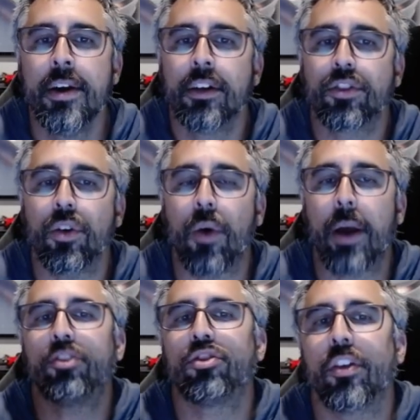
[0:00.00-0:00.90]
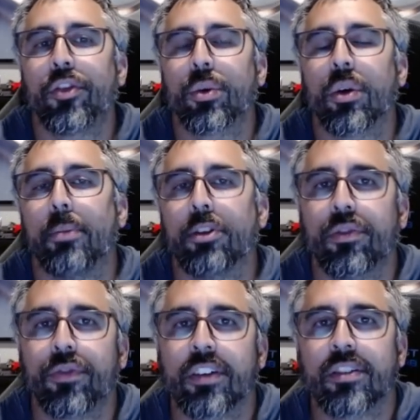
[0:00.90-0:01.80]
So I mentioned that there were a bunch of
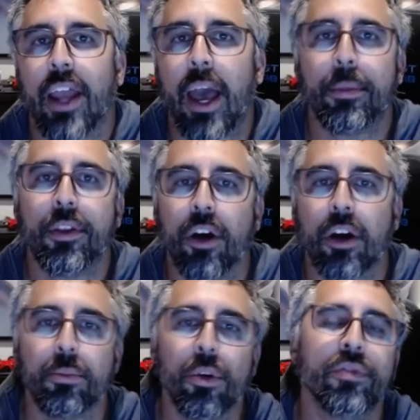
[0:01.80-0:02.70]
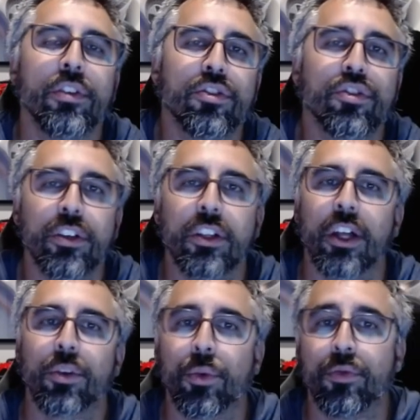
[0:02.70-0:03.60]
things that happened in the automotive industry, a
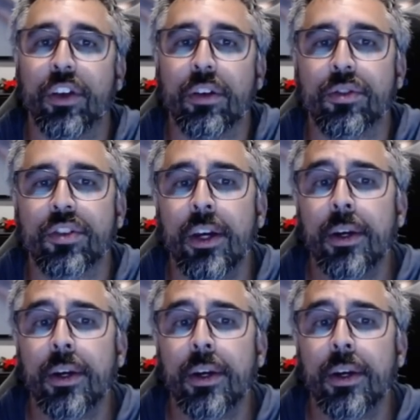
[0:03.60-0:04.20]
lot of reveals.